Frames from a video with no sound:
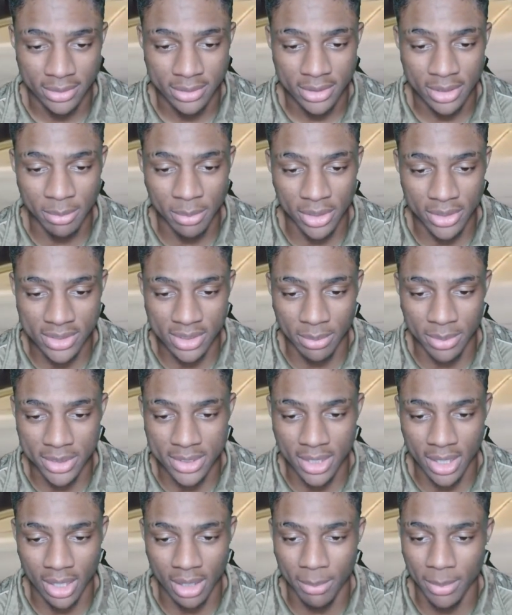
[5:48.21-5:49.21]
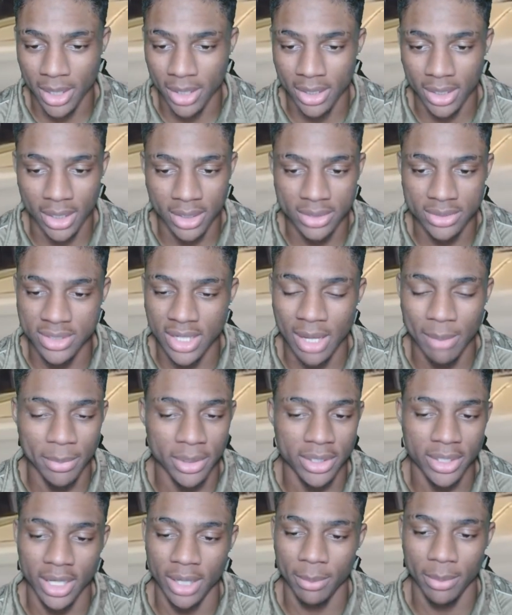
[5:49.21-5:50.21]
Them hoes don't be talking about nothing. Dumb
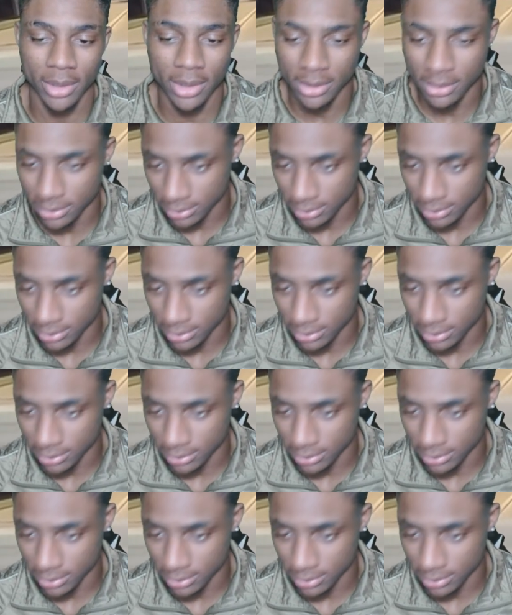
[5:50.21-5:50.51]
and dumber.